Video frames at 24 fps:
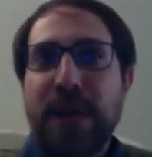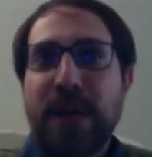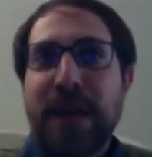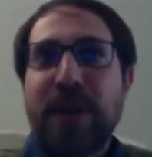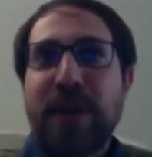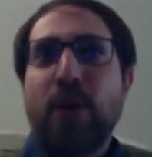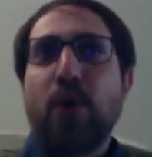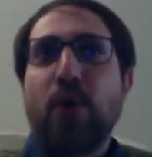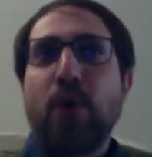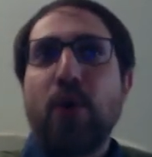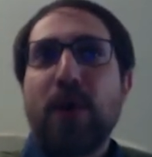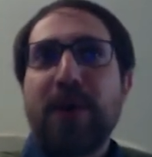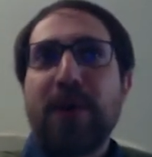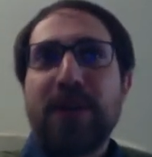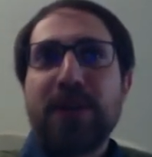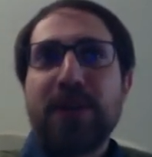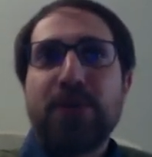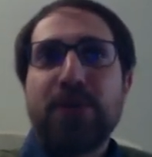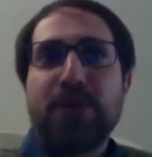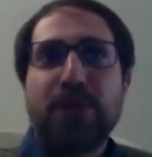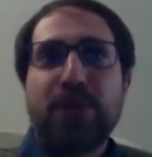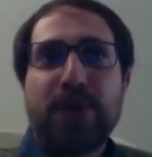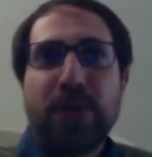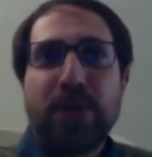according
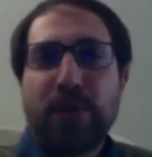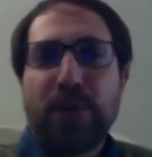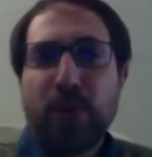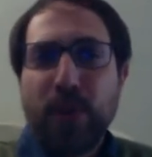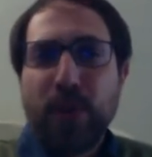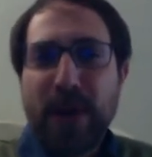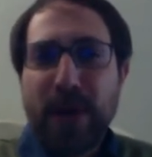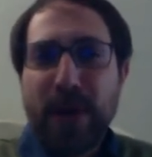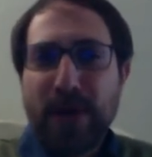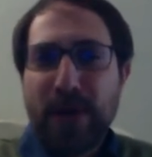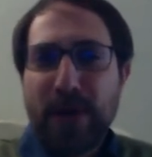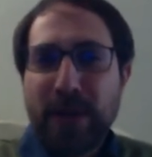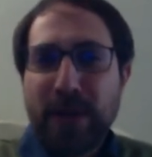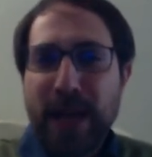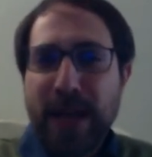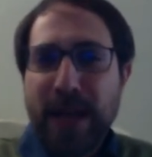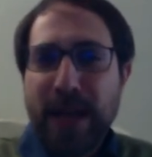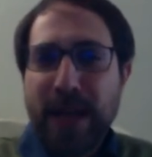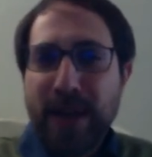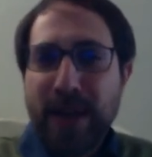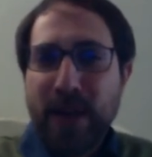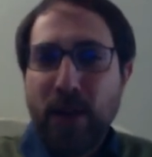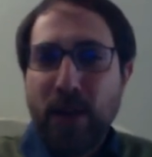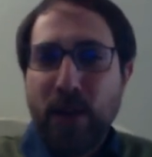to your will
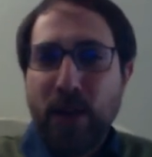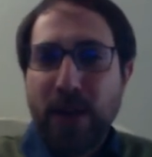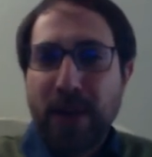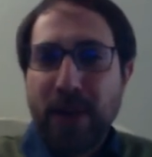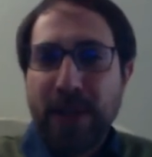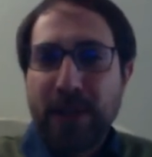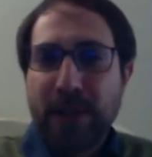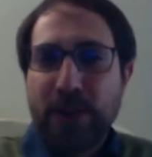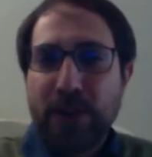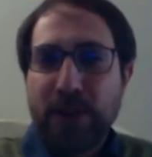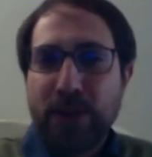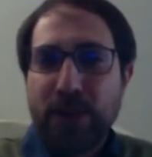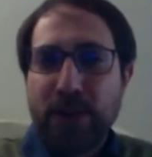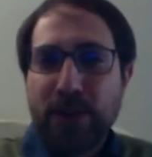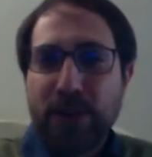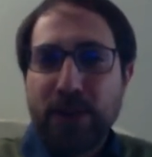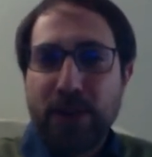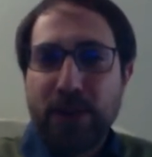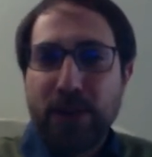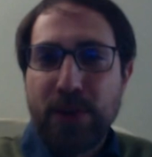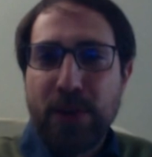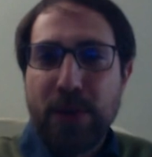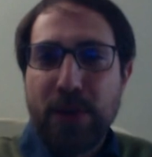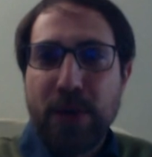and according to
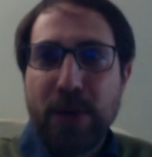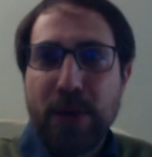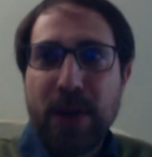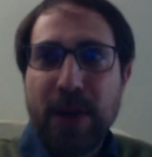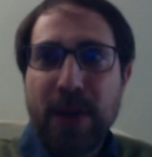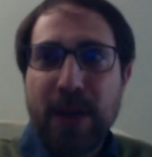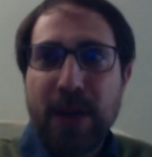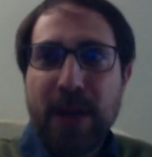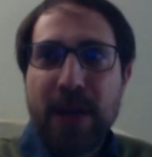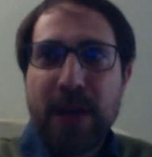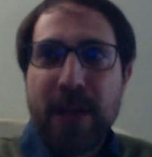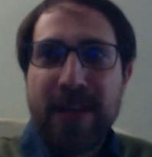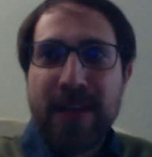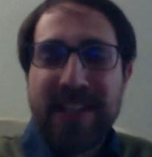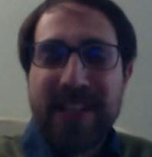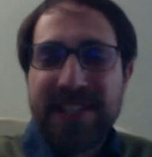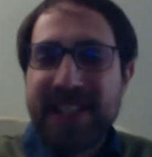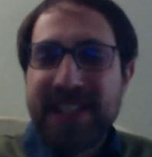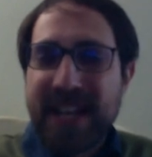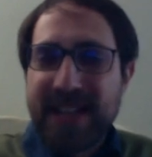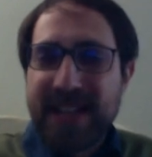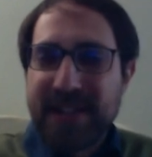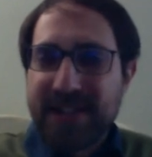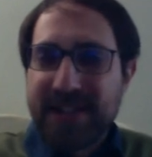your
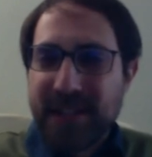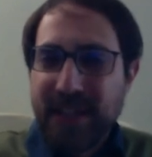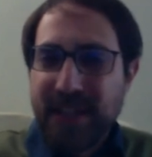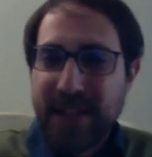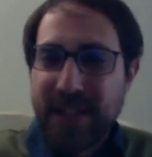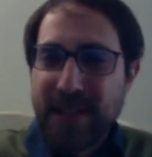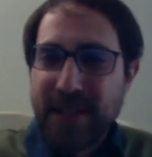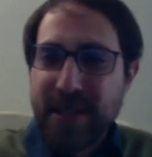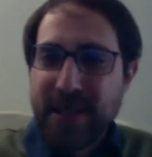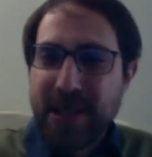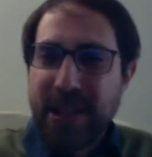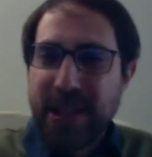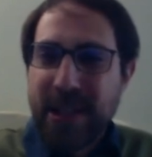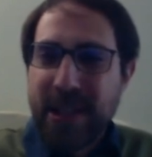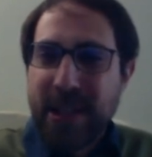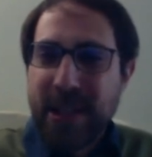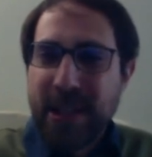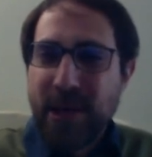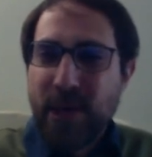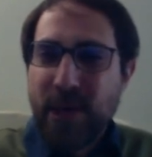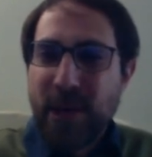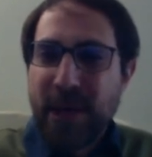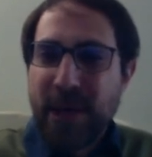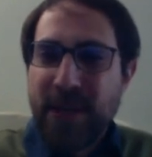necessity in
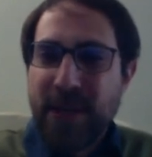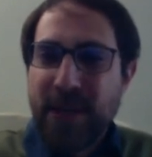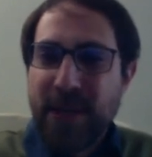a way.